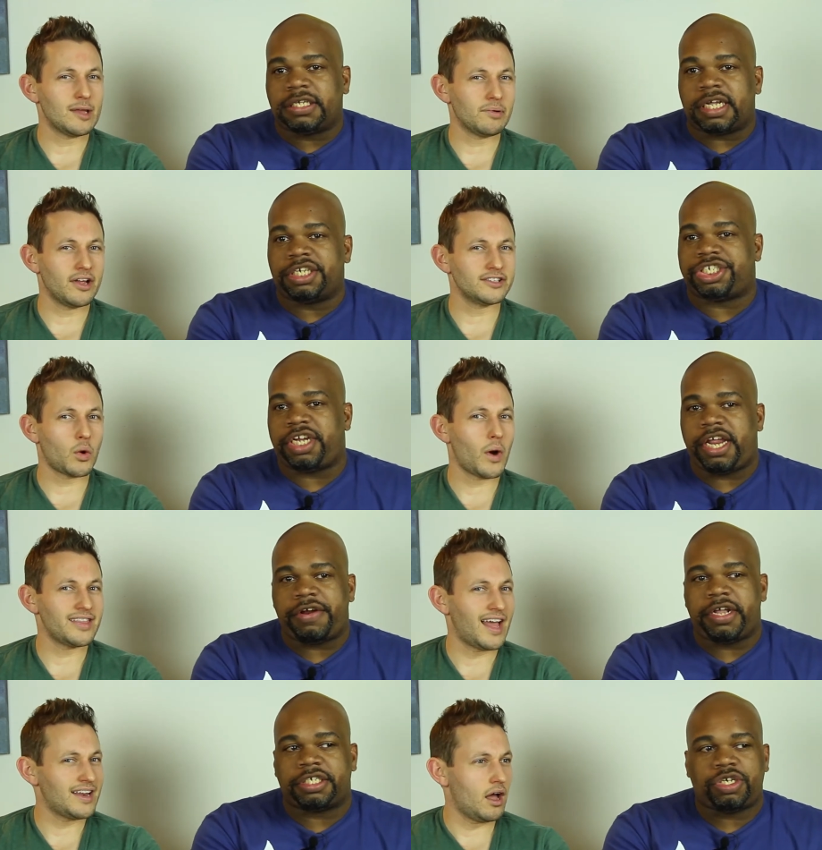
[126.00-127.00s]
Speaker 1: Blunt's she, quite
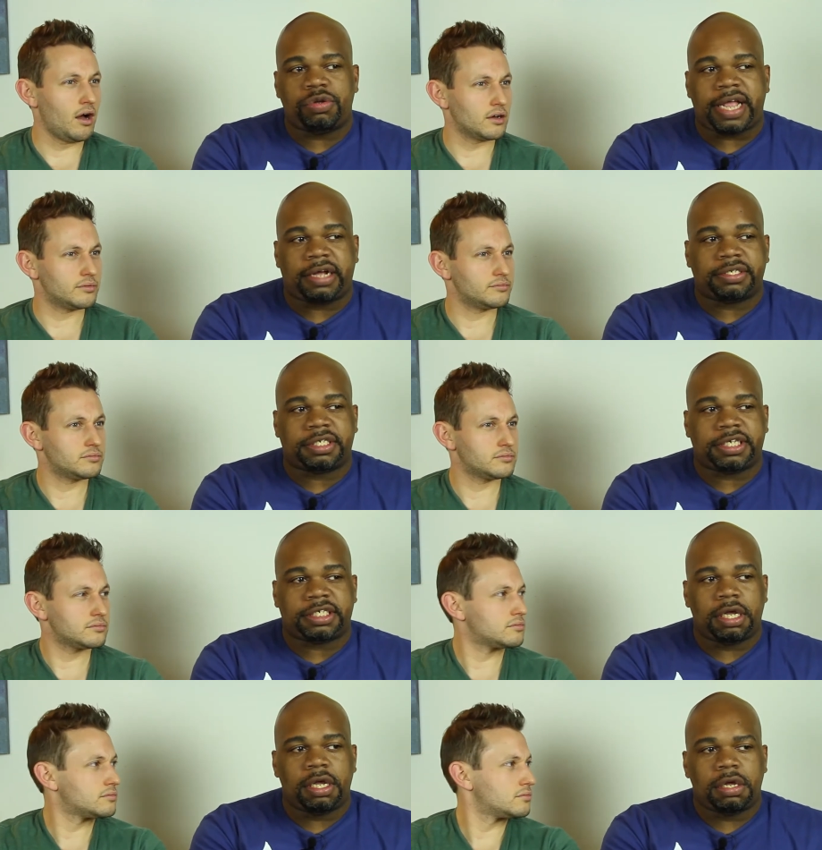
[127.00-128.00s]
that young. 2006.
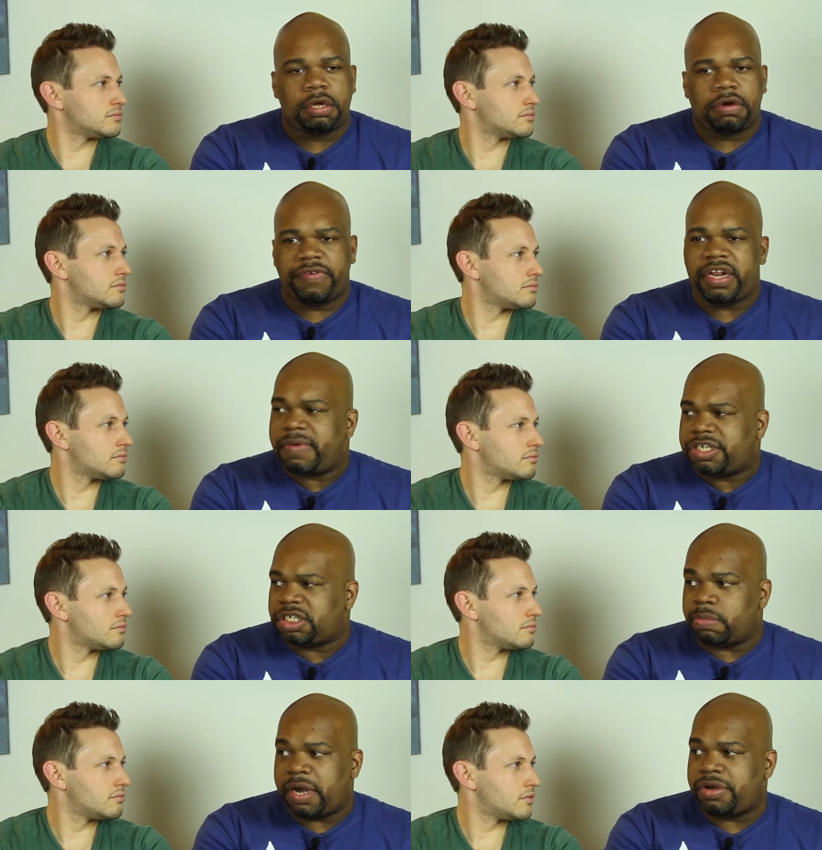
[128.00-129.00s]
Really, but she's
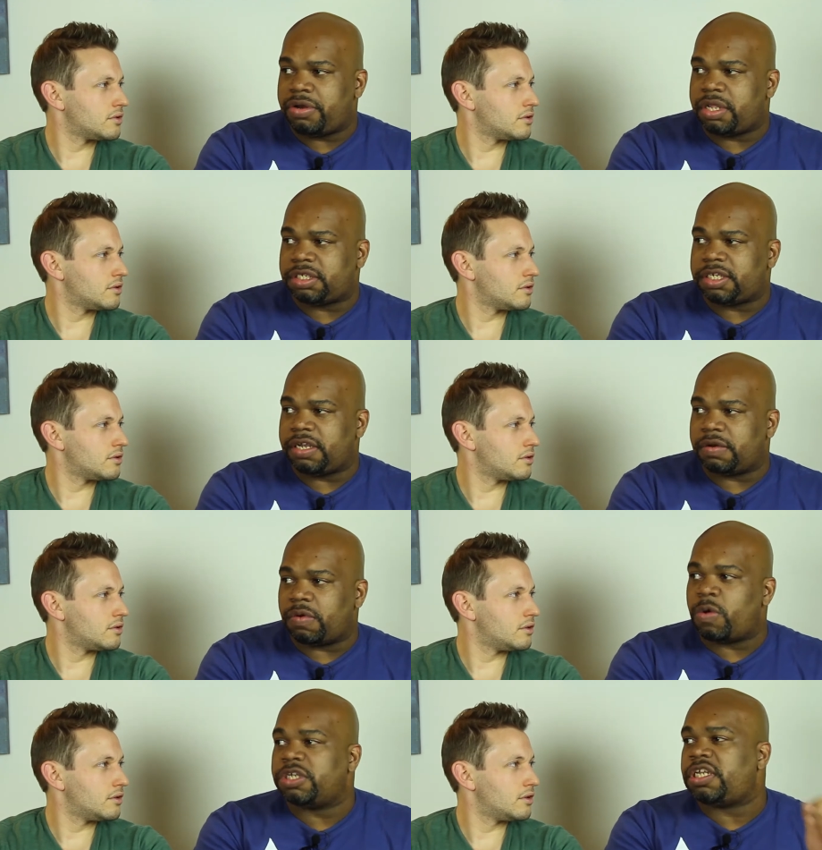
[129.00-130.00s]
brand new to the scene.
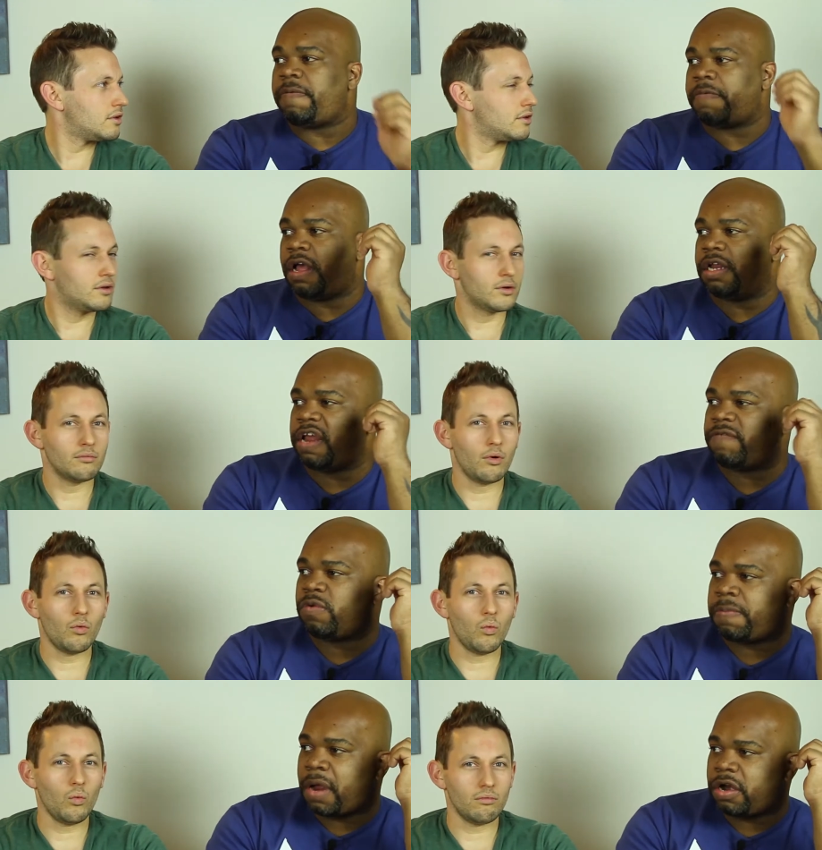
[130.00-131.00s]
was it uh, Devil well,
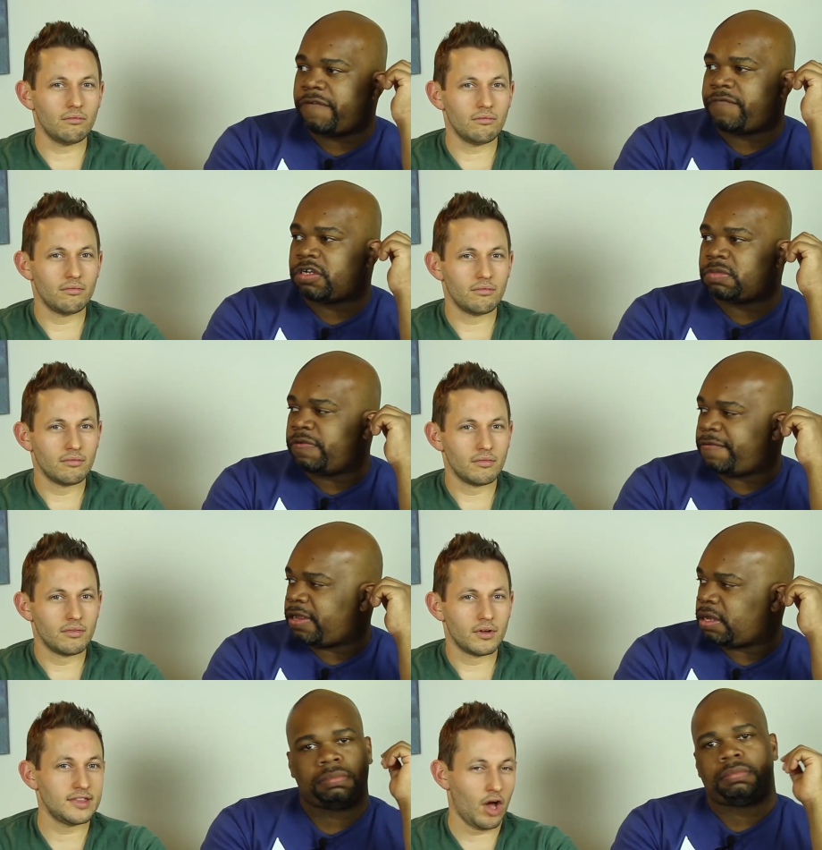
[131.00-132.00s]
Wears Prada her first movie?
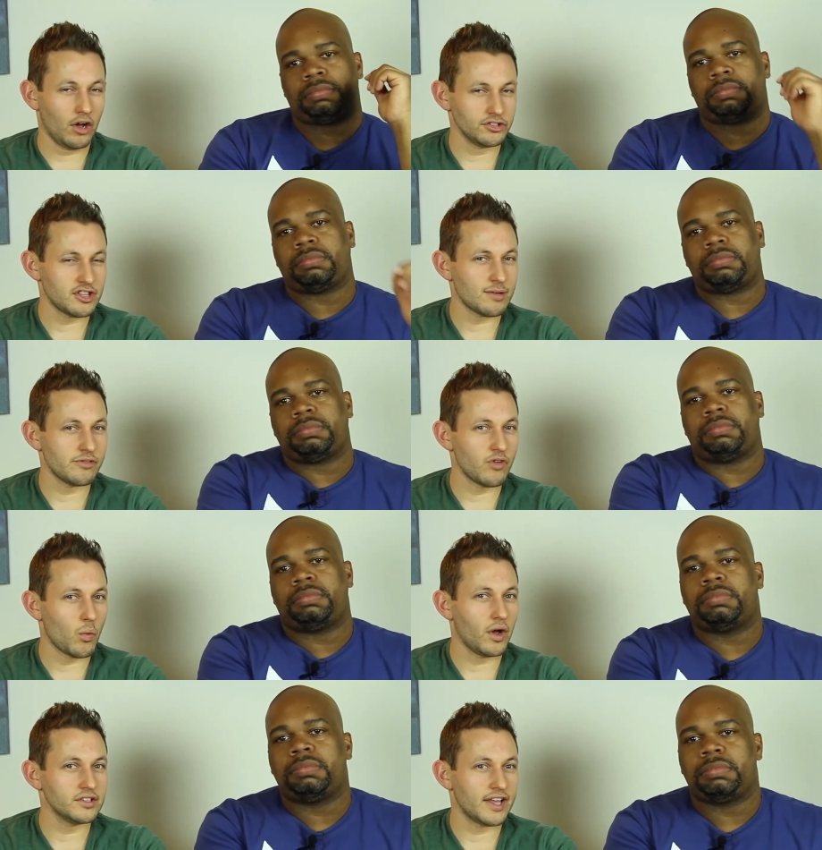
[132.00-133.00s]
Speaker 2: Also, that movie
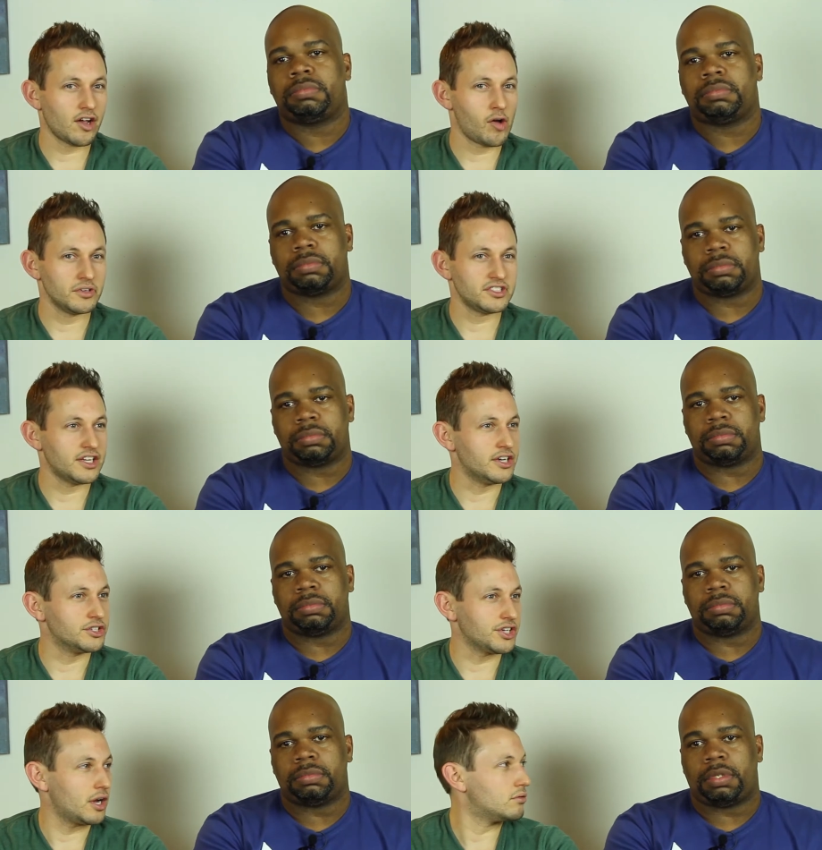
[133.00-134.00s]
was like almost ten
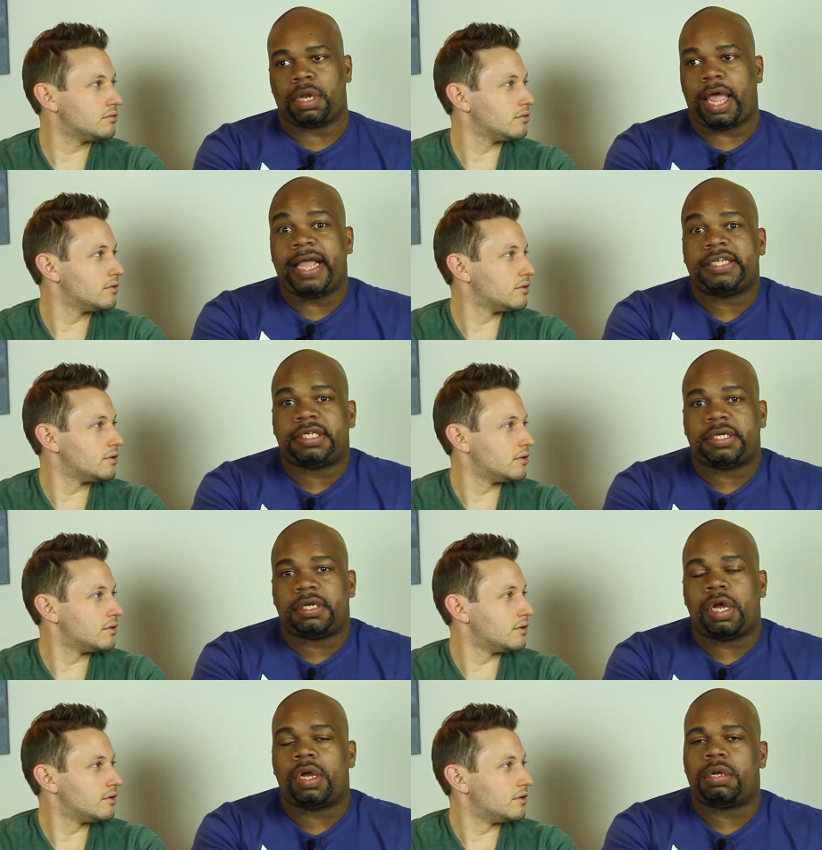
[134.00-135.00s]
years ago.
Speaker 1: Ex-
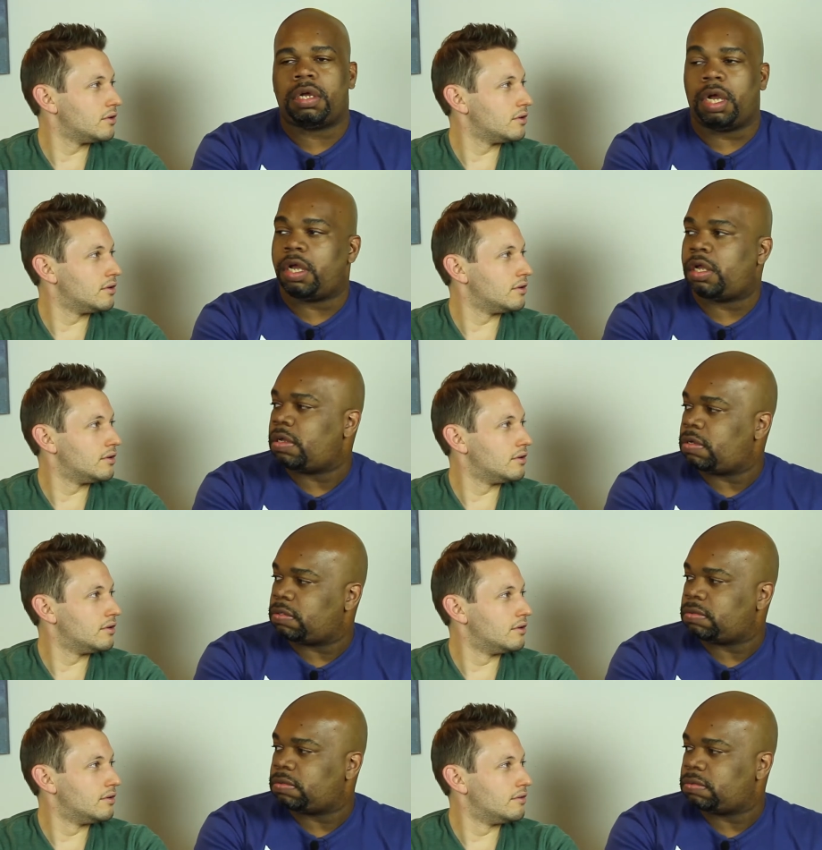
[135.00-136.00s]
uh, oh,
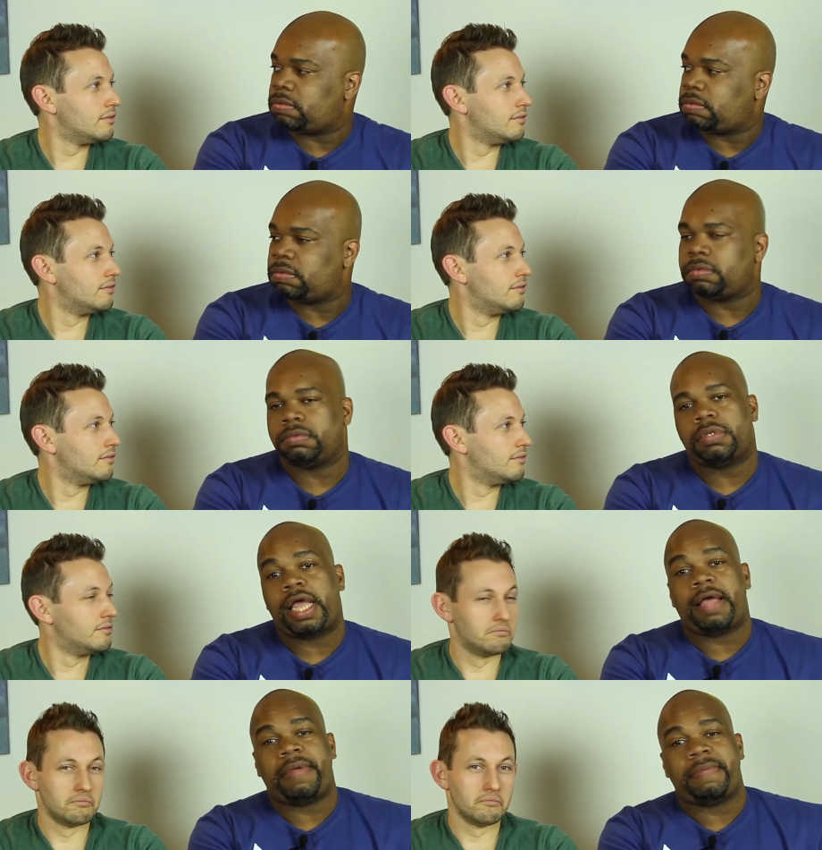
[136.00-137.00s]

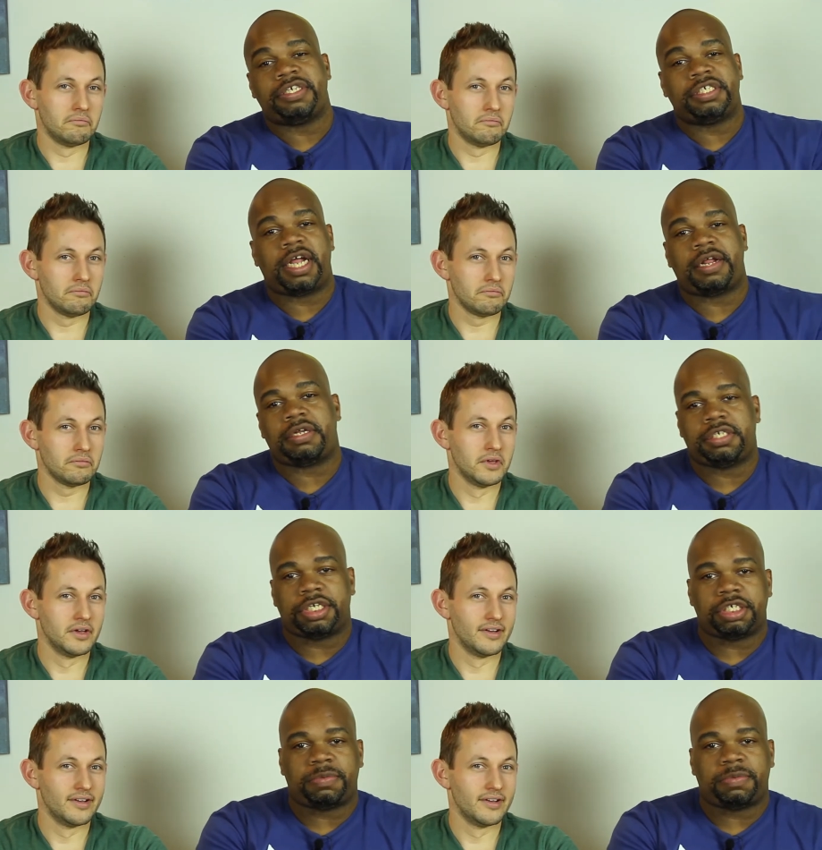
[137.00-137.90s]
yeah, maybe she's not such a